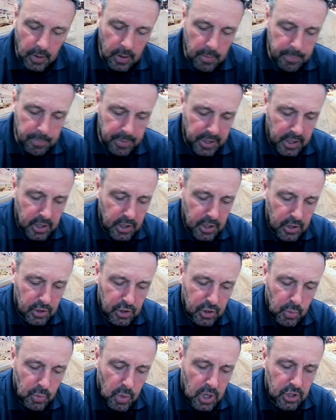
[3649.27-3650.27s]
Because
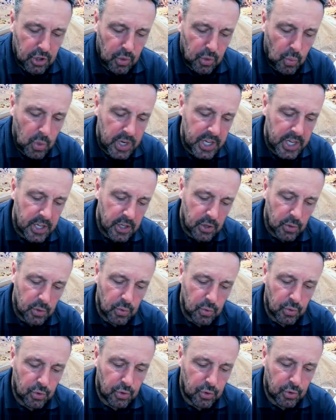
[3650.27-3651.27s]
the ones that we
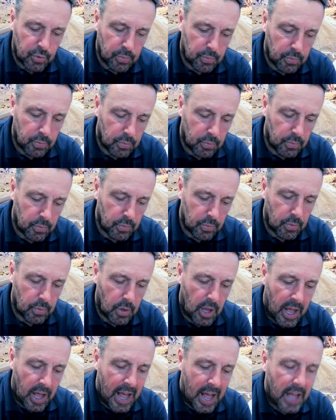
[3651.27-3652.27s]
use
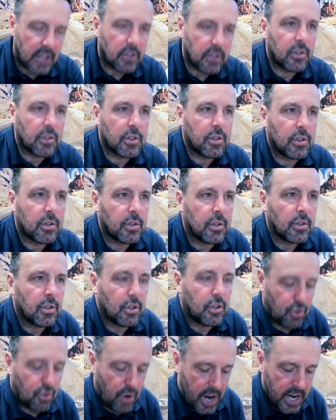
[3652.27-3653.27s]
at the
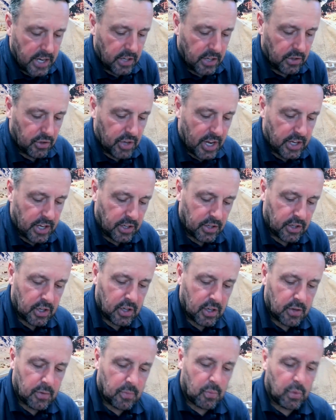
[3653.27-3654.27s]
training
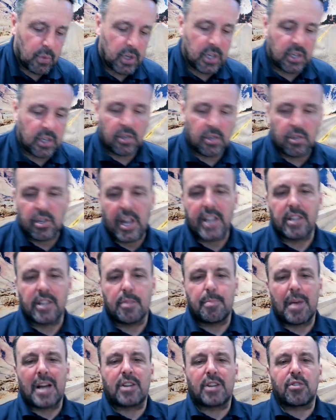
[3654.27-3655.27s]
centre, we can take the
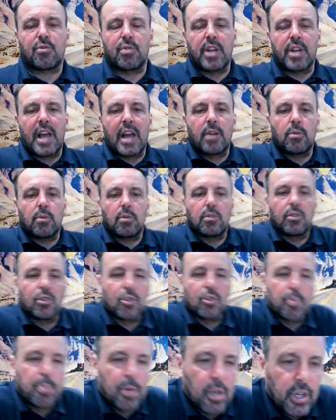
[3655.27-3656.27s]
battery out and just
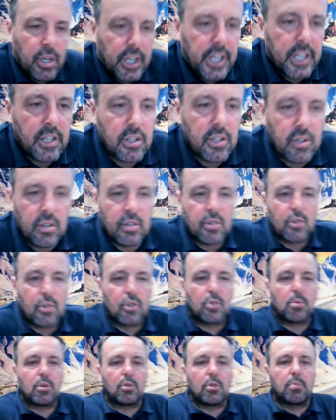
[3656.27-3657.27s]
plug it into the
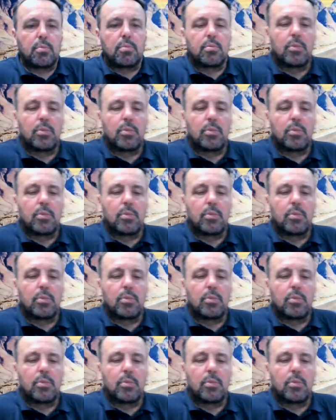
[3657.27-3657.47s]
normal